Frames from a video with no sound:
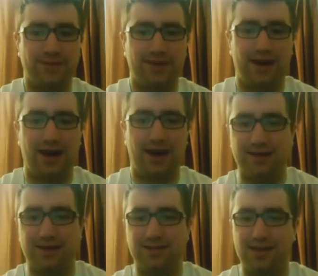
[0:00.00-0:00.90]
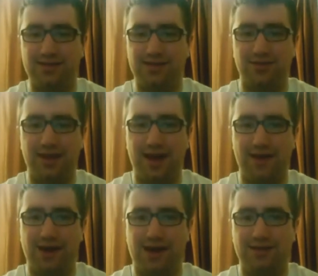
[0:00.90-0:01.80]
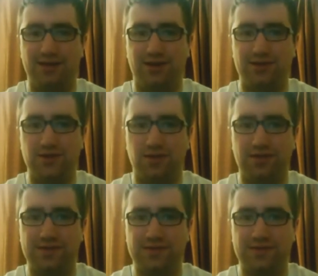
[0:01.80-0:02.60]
I think they certainly have a lot of the young tools.